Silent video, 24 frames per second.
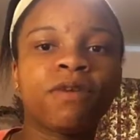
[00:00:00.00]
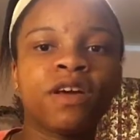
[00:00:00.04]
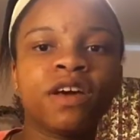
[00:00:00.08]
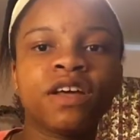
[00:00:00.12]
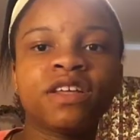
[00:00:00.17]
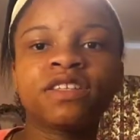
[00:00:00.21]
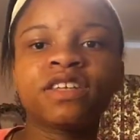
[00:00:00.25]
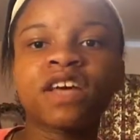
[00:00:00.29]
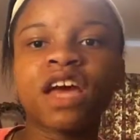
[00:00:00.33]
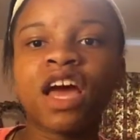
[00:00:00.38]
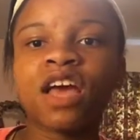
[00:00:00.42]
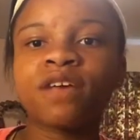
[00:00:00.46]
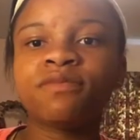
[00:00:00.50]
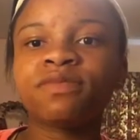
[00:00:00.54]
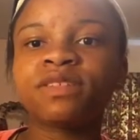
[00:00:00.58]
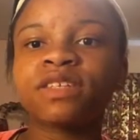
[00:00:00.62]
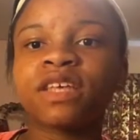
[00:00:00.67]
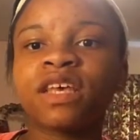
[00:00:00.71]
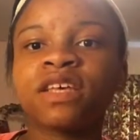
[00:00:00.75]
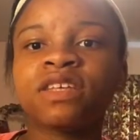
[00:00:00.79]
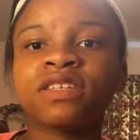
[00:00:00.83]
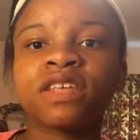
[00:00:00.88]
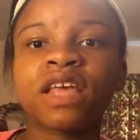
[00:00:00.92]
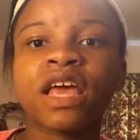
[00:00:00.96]
Good Times
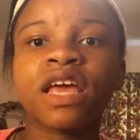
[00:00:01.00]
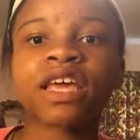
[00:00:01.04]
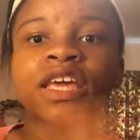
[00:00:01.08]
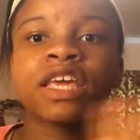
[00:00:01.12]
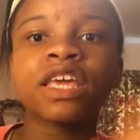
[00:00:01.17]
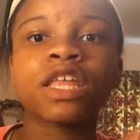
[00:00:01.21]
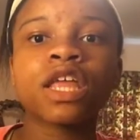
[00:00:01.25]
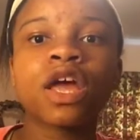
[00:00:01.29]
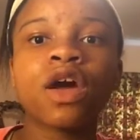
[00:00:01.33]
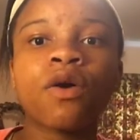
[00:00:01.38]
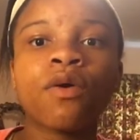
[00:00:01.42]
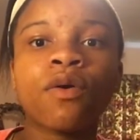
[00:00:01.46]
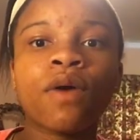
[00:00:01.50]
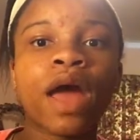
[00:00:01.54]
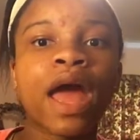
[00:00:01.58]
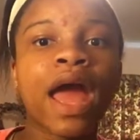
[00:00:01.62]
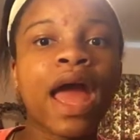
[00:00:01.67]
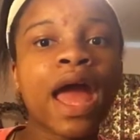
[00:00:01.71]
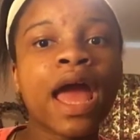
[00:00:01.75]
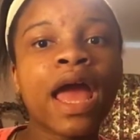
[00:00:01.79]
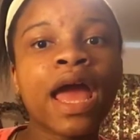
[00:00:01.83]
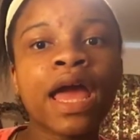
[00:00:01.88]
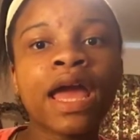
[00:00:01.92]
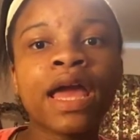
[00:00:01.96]
says, like, you know,
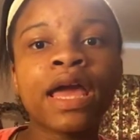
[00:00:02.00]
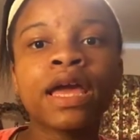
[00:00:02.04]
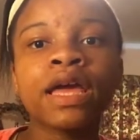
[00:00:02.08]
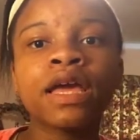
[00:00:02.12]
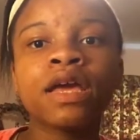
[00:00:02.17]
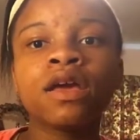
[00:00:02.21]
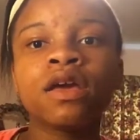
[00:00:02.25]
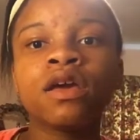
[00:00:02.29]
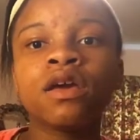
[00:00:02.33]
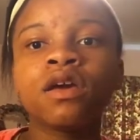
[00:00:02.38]
hey,